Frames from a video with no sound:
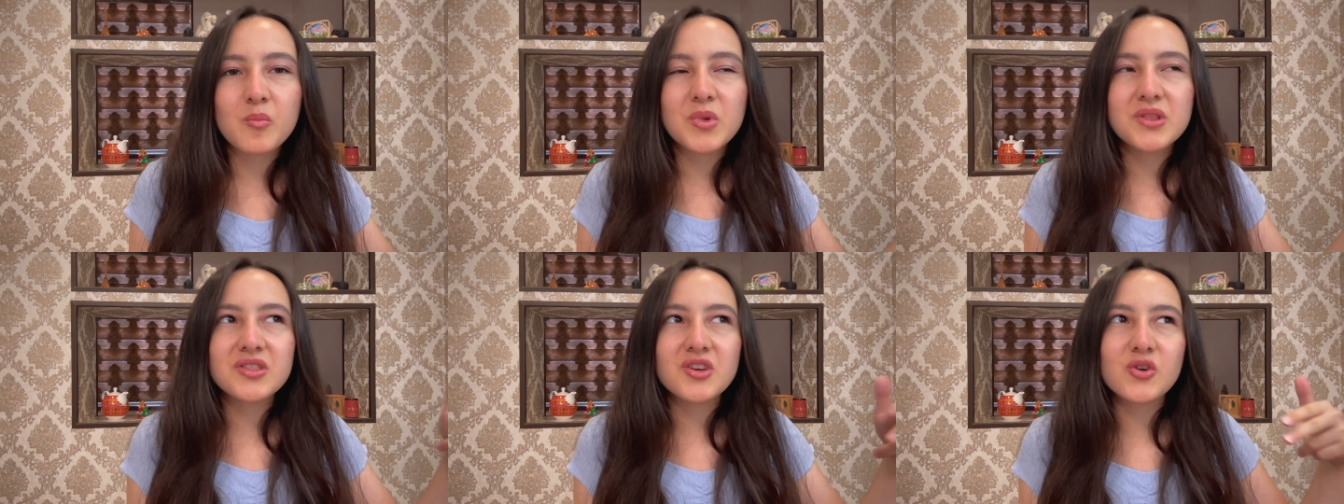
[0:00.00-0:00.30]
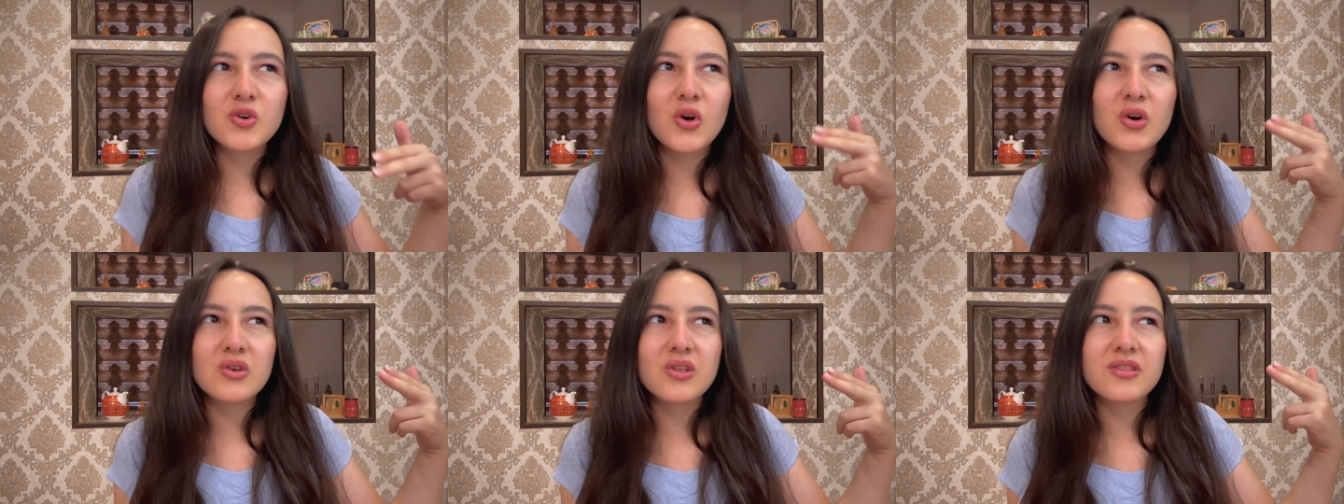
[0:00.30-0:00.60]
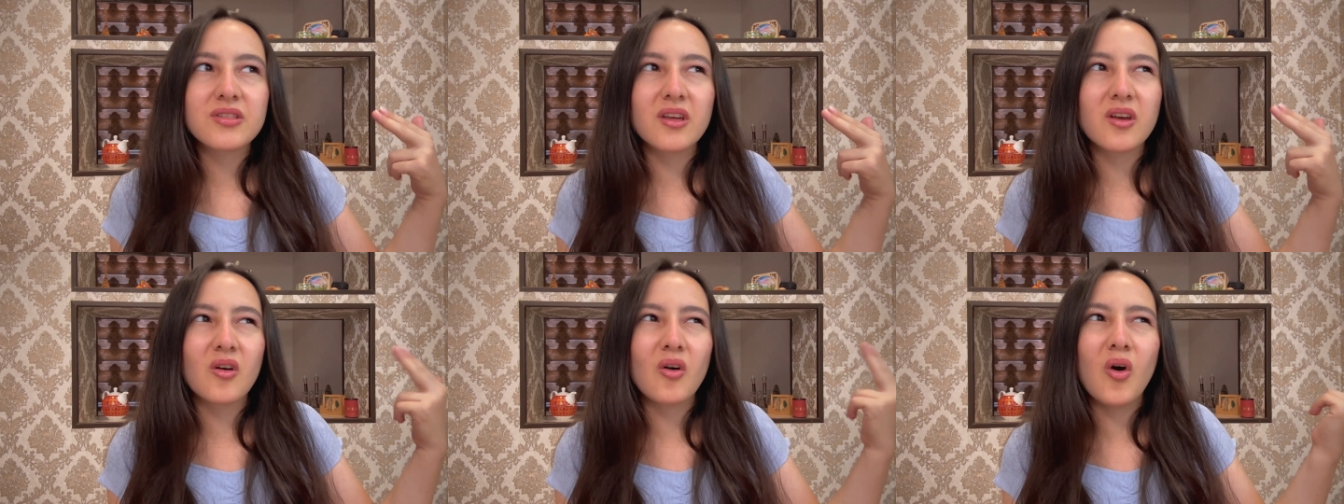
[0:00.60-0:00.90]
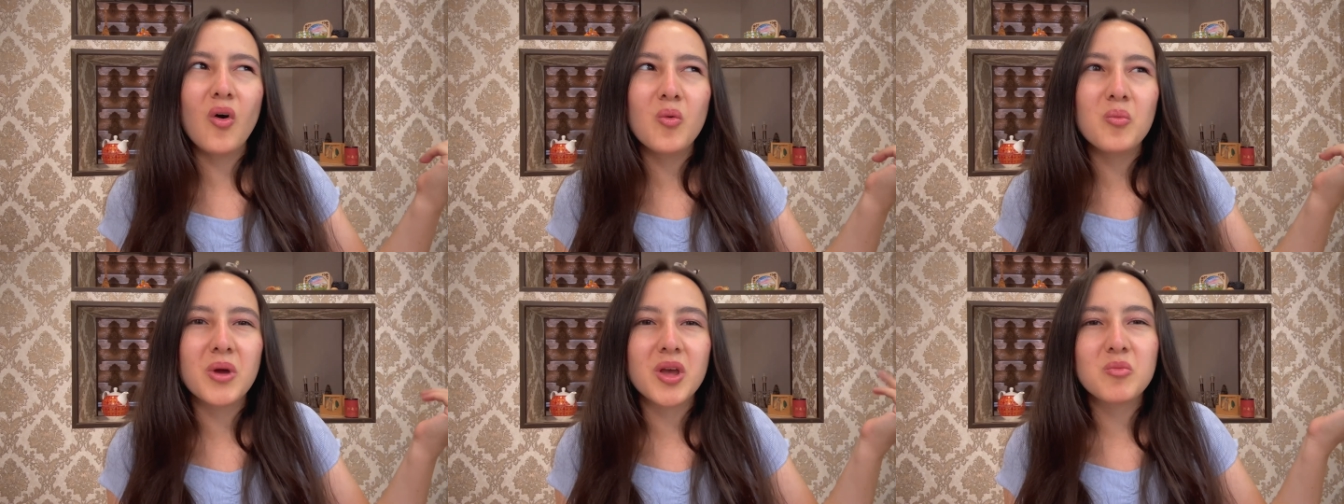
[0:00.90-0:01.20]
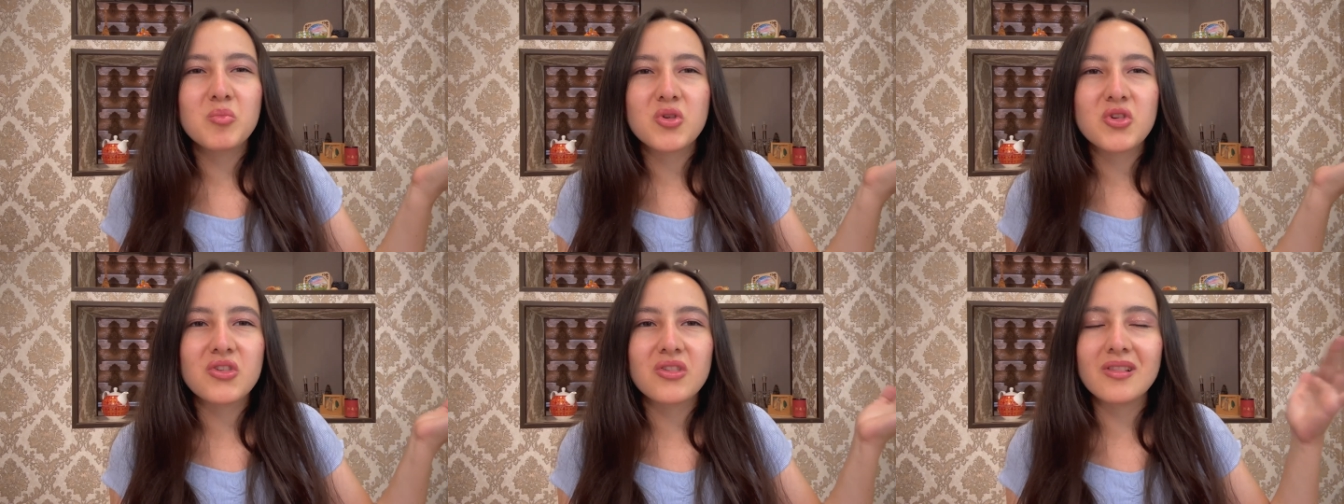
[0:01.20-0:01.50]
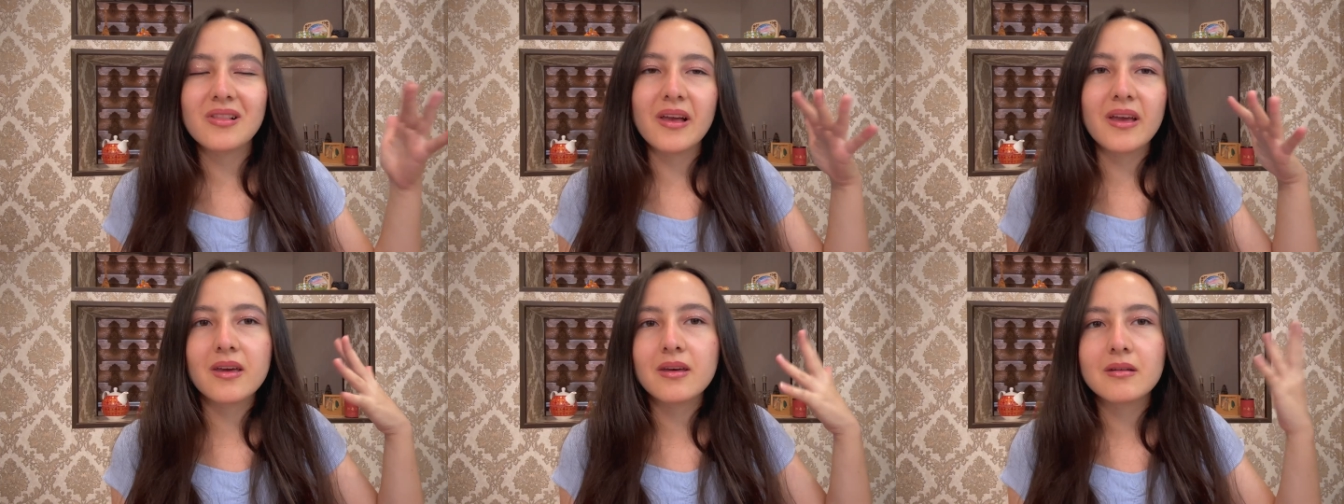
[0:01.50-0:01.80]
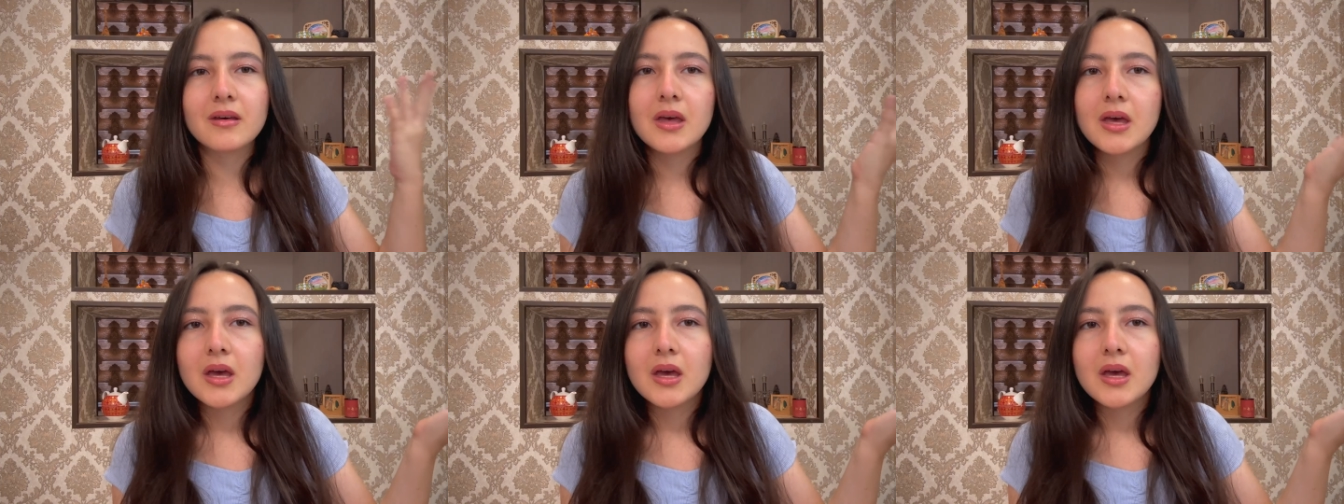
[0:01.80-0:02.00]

and they're gonna think, oh, maybe she's like,